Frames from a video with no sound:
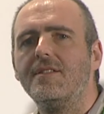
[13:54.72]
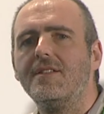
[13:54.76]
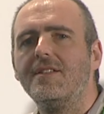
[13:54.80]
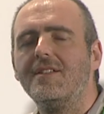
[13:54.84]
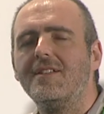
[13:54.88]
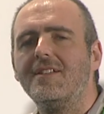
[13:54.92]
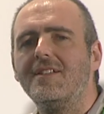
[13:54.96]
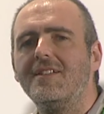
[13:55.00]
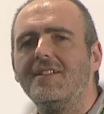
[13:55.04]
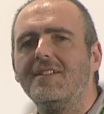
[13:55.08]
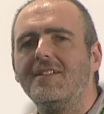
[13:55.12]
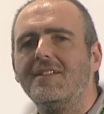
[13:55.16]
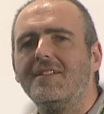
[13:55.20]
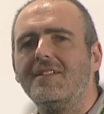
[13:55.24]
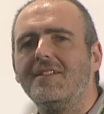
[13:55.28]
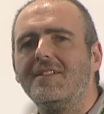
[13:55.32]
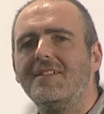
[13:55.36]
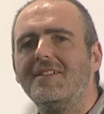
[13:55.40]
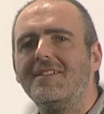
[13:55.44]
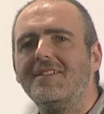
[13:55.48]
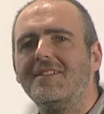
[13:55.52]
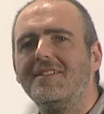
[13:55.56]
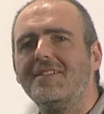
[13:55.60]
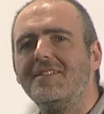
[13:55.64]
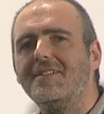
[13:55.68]
I mean,
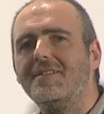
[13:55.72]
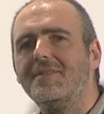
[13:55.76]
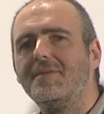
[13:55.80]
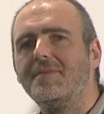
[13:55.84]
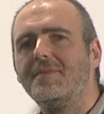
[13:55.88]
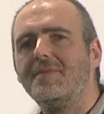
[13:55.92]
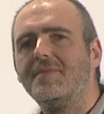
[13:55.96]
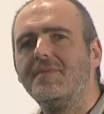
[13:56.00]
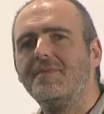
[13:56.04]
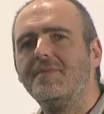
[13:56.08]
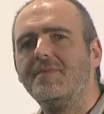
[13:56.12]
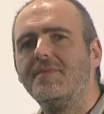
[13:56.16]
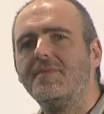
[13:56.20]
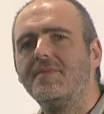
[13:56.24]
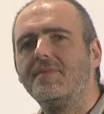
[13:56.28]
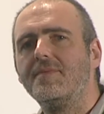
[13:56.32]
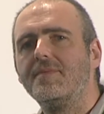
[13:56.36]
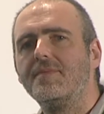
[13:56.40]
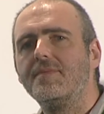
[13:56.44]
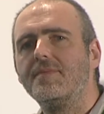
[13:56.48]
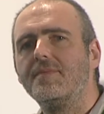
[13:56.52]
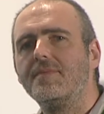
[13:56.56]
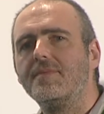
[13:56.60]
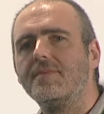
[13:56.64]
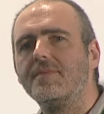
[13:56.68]
it's it's free software to
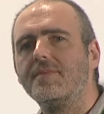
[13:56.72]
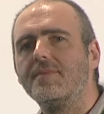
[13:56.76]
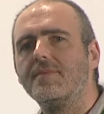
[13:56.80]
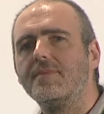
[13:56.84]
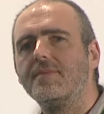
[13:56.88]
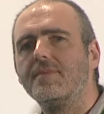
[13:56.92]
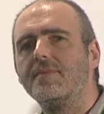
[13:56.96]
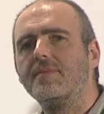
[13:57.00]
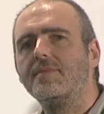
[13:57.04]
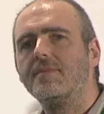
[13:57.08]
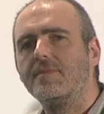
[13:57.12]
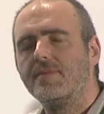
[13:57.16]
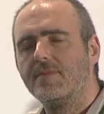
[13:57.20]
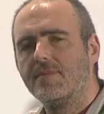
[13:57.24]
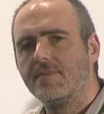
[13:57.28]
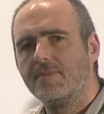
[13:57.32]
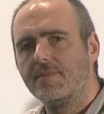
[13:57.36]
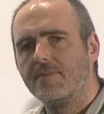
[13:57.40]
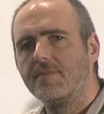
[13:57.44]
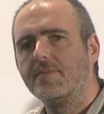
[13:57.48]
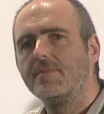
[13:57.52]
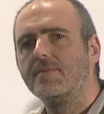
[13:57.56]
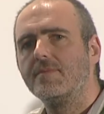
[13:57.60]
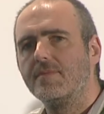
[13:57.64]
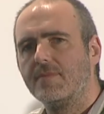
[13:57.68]
download for anyone
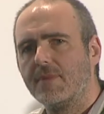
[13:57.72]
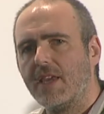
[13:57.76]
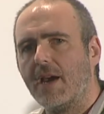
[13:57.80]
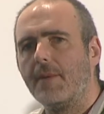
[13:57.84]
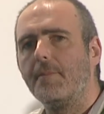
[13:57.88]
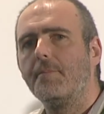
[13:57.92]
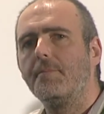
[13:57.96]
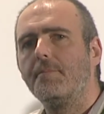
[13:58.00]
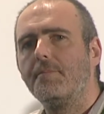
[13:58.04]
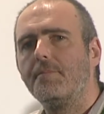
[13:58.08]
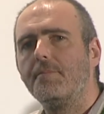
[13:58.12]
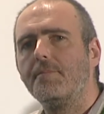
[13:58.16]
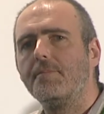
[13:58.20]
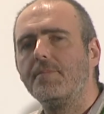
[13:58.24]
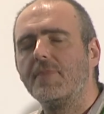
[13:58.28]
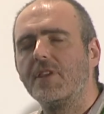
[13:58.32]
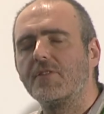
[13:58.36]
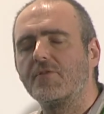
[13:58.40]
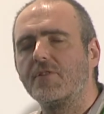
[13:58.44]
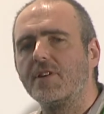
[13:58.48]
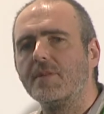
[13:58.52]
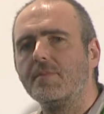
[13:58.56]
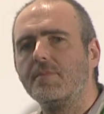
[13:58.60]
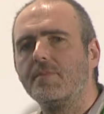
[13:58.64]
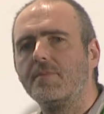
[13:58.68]
to use. Yep. right?
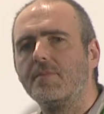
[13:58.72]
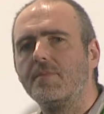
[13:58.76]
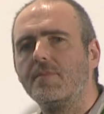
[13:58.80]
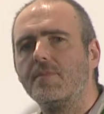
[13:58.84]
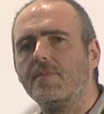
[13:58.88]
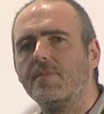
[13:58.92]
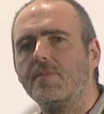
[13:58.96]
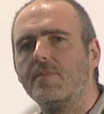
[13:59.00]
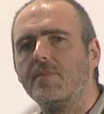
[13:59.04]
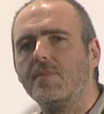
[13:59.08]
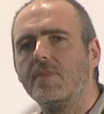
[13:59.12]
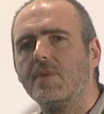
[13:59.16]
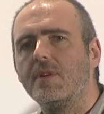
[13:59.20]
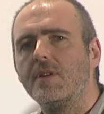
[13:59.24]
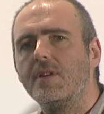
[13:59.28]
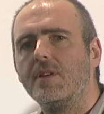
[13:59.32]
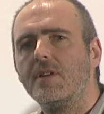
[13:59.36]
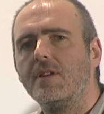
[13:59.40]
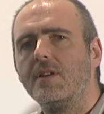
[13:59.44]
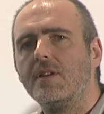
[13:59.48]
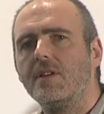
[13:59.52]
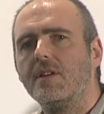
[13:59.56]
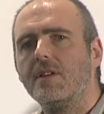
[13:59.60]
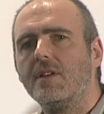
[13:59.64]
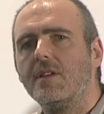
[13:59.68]
that's right. So who's funding
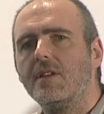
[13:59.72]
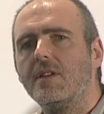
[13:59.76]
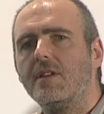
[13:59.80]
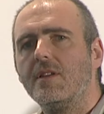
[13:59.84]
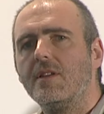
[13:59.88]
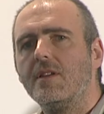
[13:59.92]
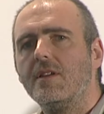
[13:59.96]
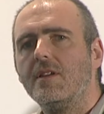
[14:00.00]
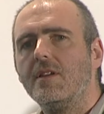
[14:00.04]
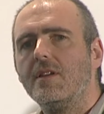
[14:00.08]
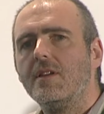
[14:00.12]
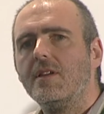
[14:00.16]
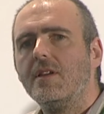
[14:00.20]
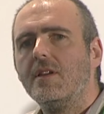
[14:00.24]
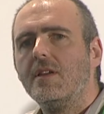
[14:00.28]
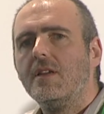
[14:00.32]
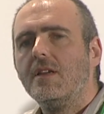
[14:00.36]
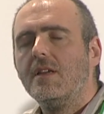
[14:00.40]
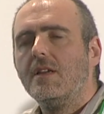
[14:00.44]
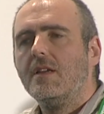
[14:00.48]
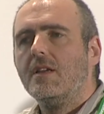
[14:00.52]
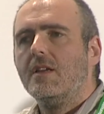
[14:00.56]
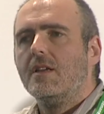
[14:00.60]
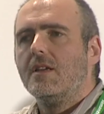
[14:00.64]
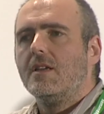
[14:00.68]
the development of
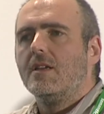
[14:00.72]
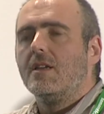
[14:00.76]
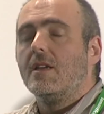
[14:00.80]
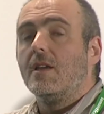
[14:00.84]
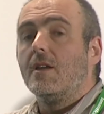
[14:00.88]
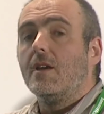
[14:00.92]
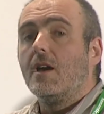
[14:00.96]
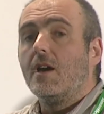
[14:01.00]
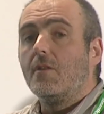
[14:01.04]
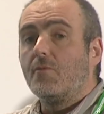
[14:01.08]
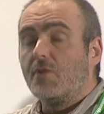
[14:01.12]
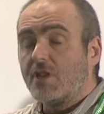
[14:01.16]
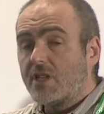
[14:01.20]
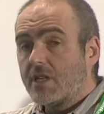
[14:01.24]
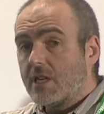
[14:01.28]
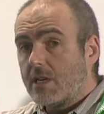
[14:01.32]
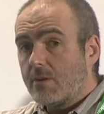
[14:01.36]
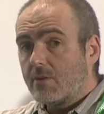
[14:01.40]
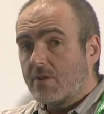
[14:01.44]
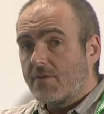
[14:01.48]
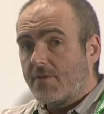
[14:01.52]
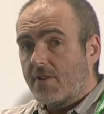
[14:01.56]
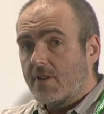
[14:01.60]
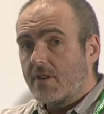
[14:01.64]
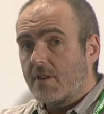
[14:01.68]
it? Originally
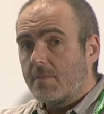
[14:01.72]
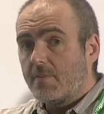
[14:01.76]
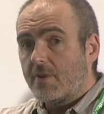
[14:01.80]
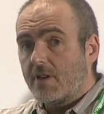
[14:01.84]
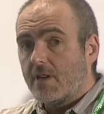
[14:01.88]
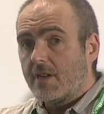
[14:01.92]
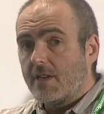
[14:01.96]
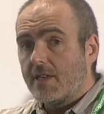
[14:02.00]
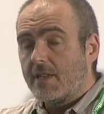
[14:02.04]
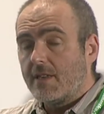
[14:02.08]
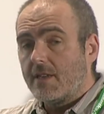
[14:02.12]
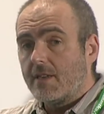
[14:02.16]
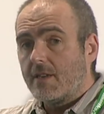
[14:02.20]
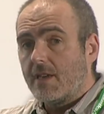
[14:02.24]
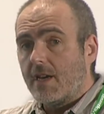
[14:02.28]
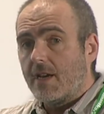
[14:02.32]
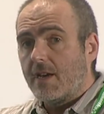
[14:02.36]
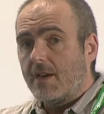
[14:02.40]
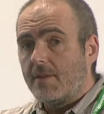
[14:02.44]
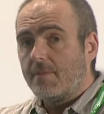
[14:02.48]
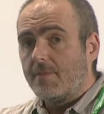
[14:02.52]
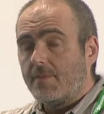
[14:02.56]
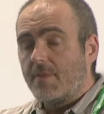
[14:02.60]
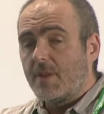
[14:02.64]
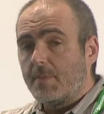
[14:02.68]
it was funded by
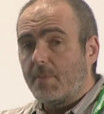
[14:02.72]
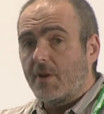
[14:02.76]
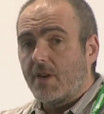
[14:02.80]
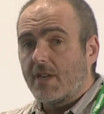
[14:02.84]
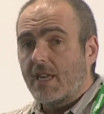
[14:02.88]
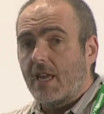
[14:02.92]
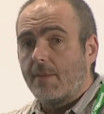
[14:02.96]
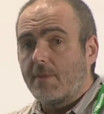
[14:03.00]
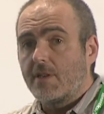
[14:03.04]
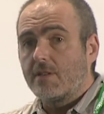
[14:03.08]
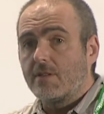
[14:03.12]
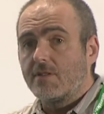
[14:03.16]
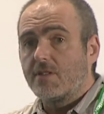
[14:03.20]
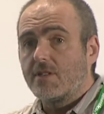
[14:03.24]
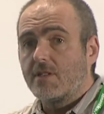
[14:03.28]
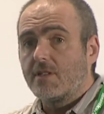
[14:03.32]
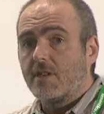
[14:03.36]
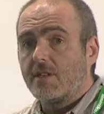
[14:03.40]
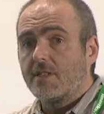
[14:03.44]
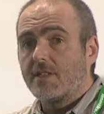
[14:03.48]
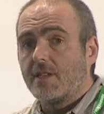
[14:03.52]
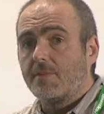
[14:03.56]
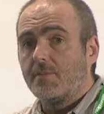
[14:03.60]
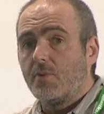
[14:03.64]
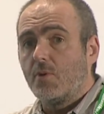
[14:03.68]
um, the Biochemical
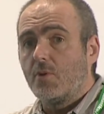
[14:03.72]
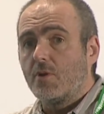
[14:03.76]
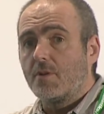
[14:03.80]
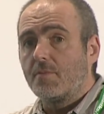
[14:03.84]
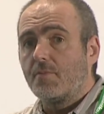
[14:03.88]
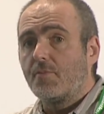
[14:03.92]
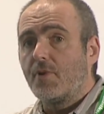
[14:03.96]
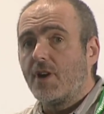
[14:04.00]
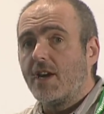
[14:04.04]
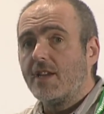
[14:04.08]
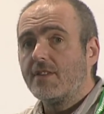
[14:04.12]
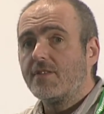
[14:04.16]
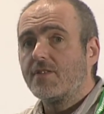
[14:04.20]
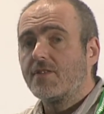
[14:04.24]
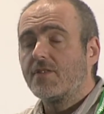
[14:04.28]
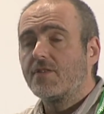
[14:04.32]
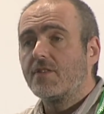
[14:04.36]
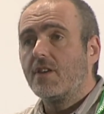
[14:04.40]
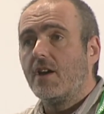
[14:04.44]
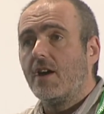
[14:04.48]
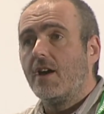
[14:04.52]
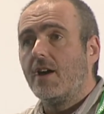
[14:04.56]
Society in Portland Press.